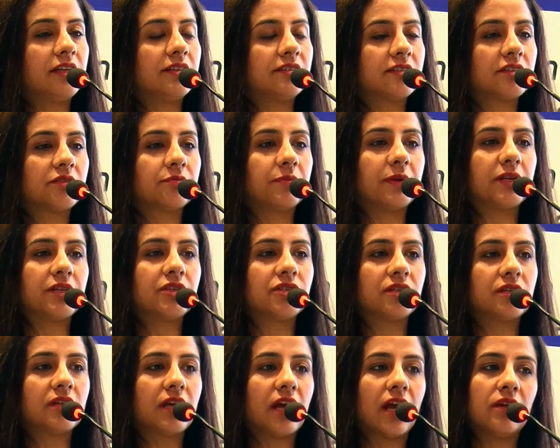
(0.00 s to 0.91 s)

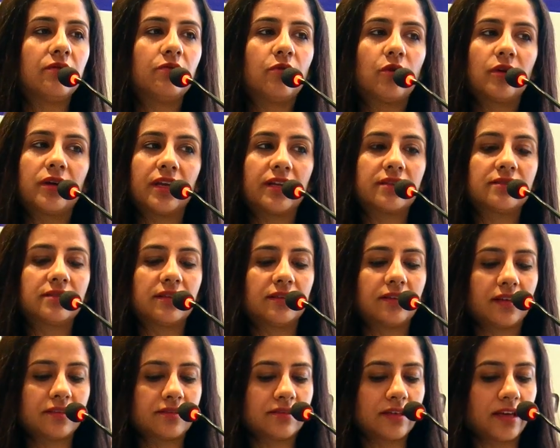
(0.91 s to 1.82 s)
resuspension and vortexing,
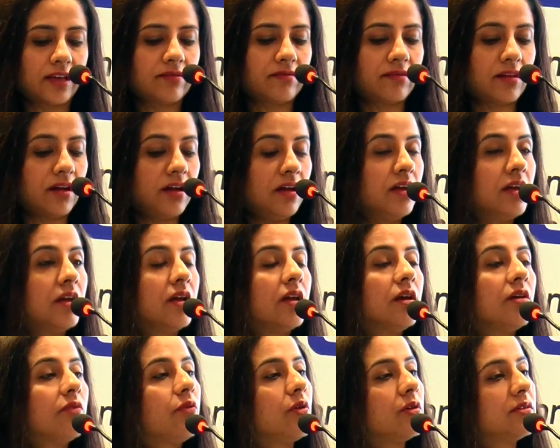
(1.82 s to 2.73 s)
etc.
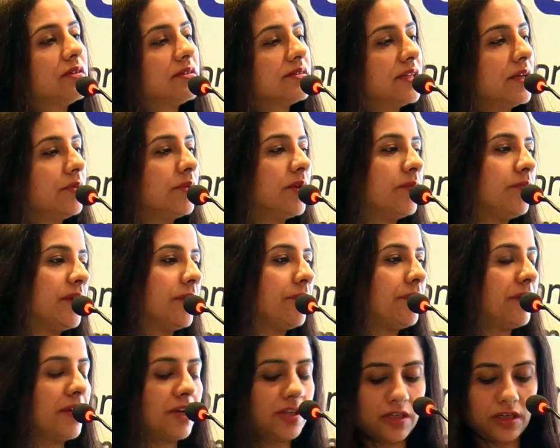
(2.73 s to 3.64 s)
for the semen
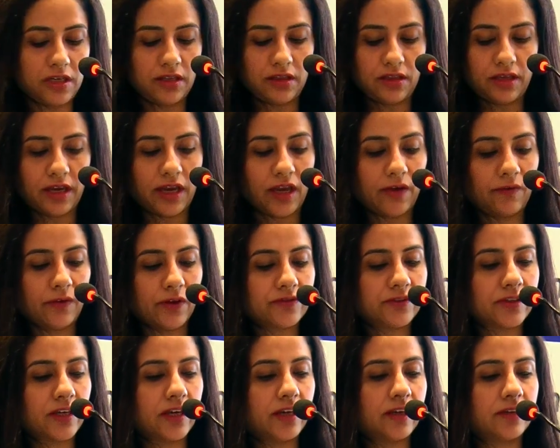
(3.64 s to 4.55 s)
preparation in the IVF
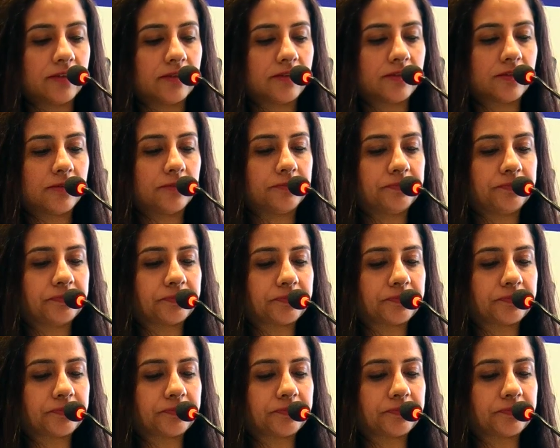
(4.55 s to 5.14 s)
cycles.